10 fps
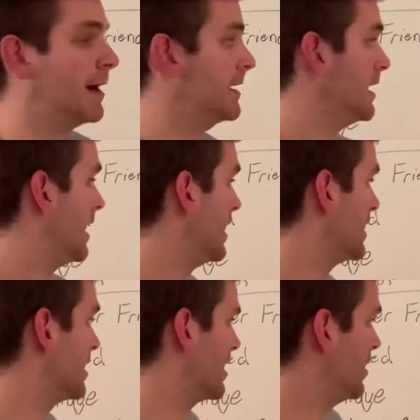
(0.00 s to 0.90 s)

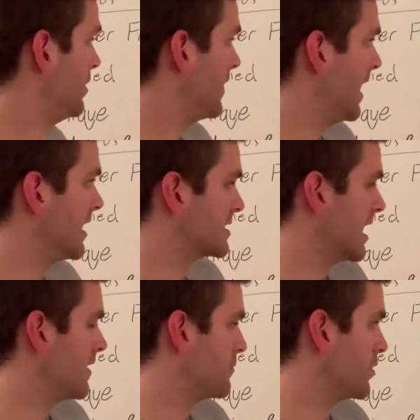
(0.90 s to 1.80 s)
And under that is
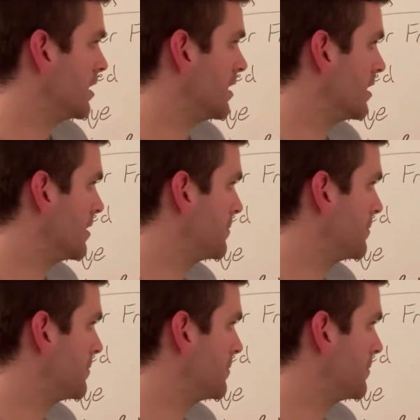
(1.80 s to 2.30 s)
kind of uh,